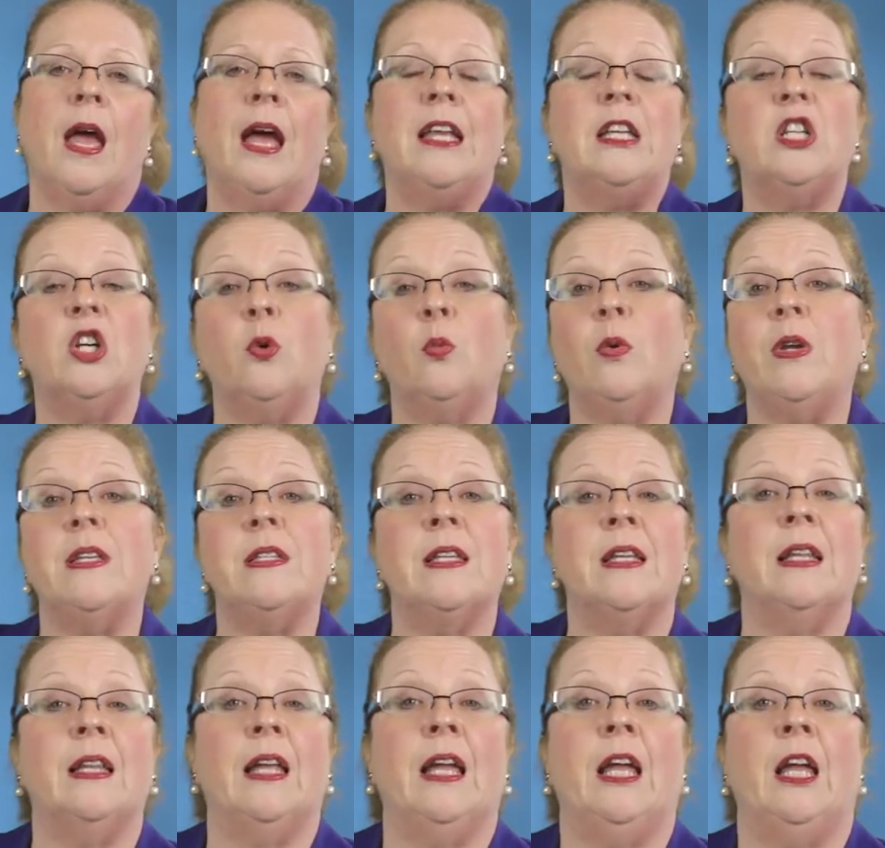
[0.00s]
Until
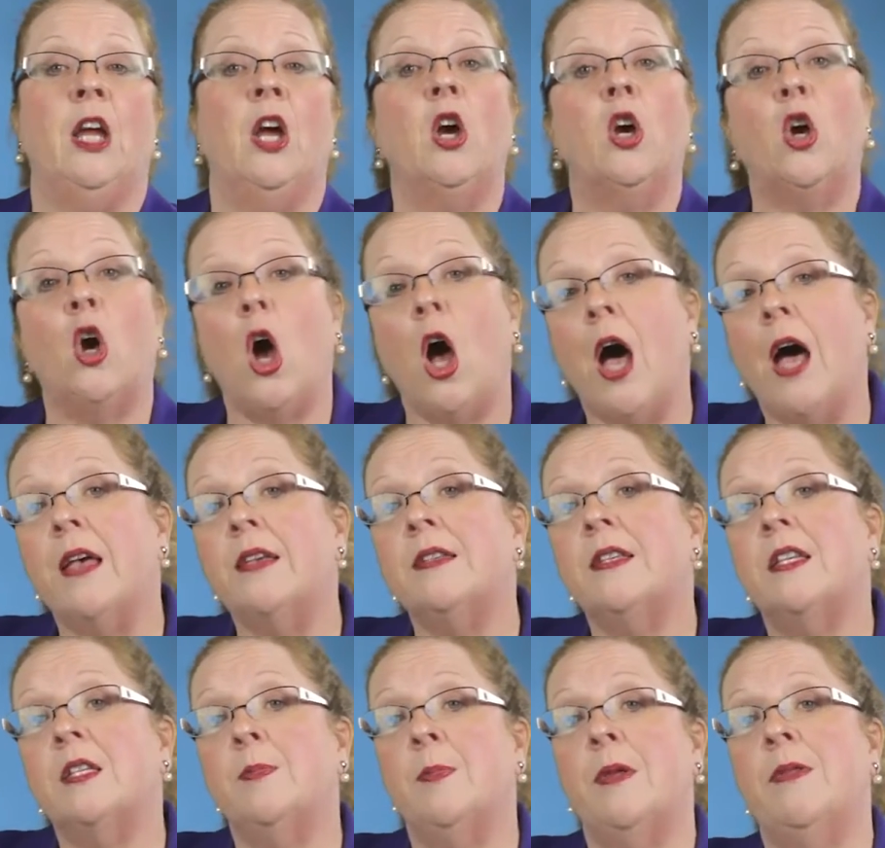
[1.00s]
recently, cost
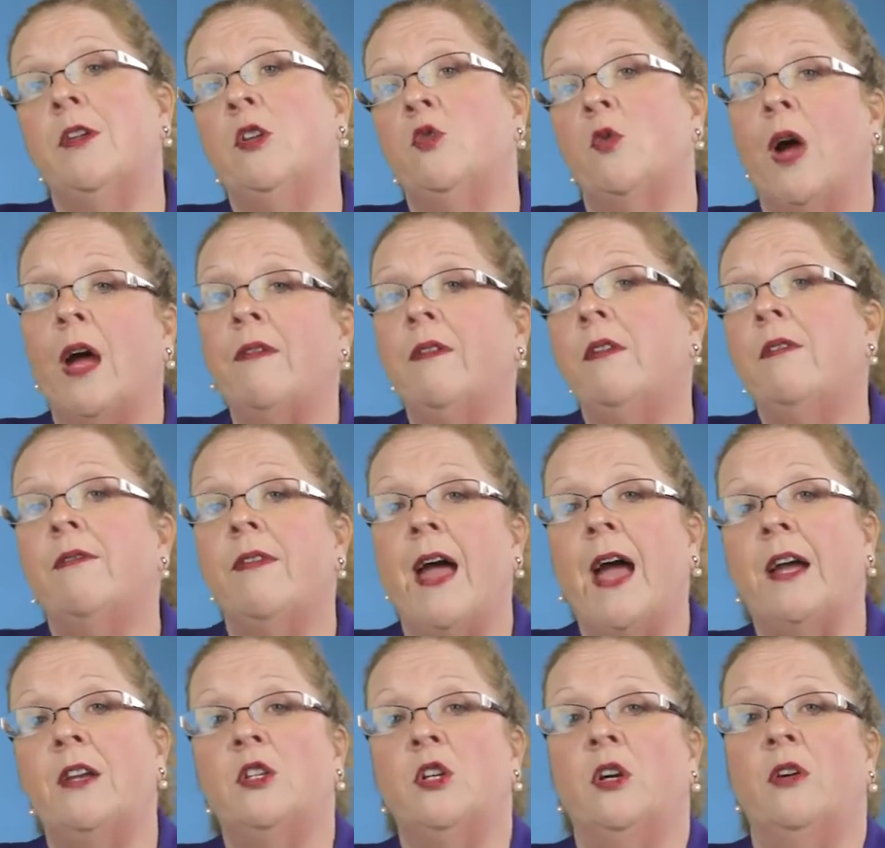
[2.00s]
has been the driving
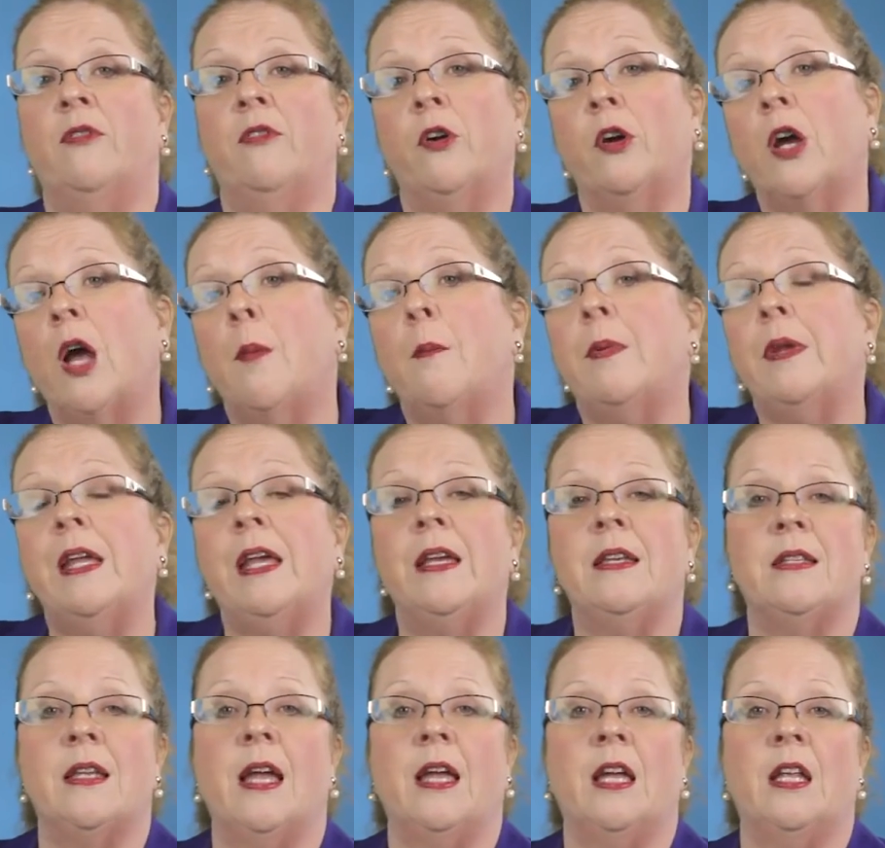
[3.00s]
factor for company
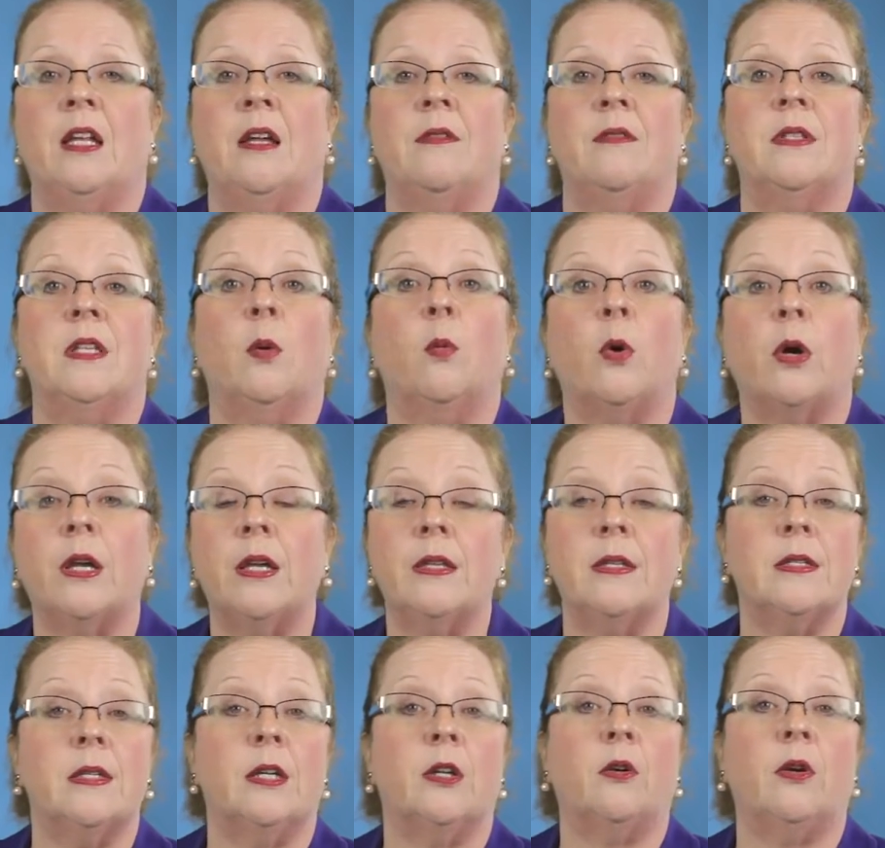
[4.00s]
executives that were
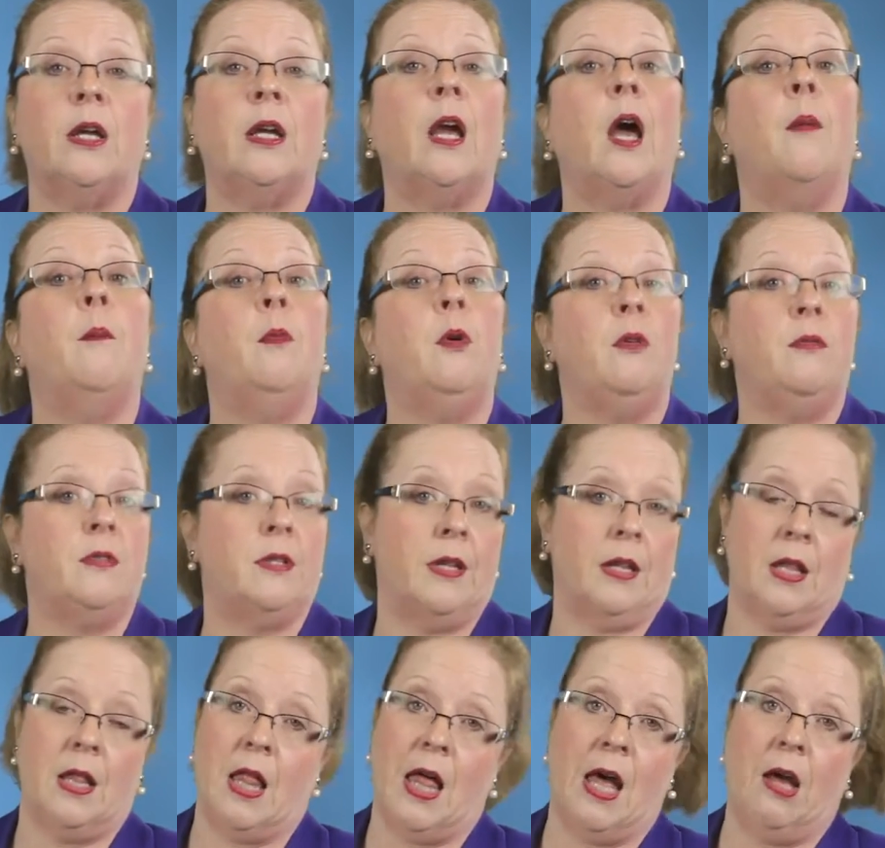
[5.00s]
considering a move to the
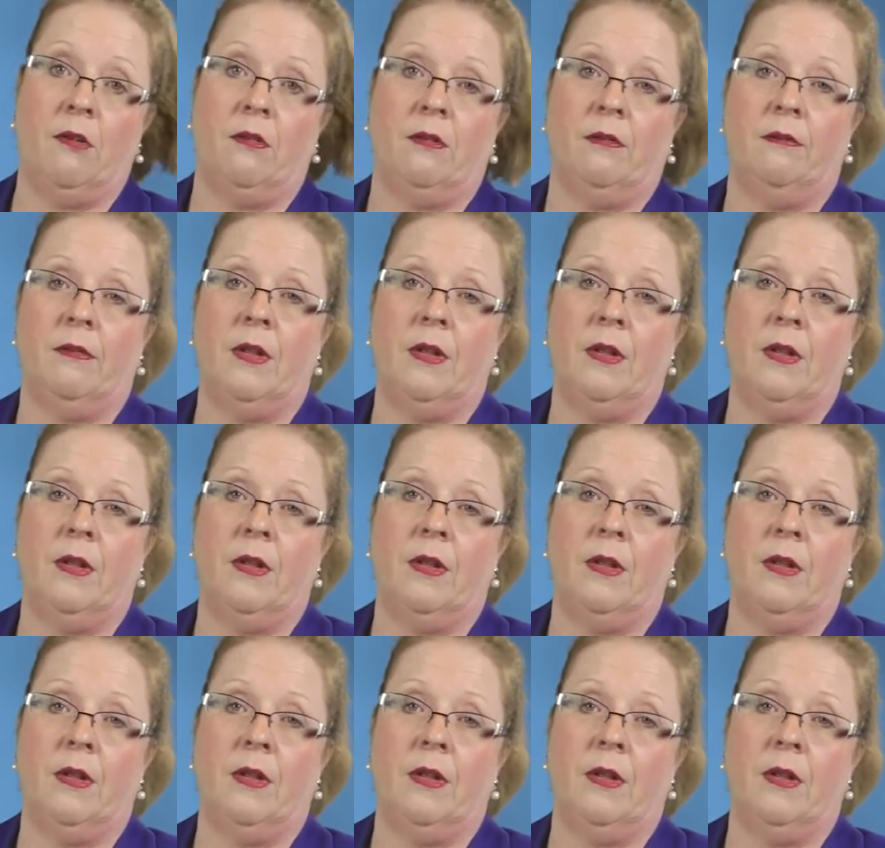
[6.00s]
cloud.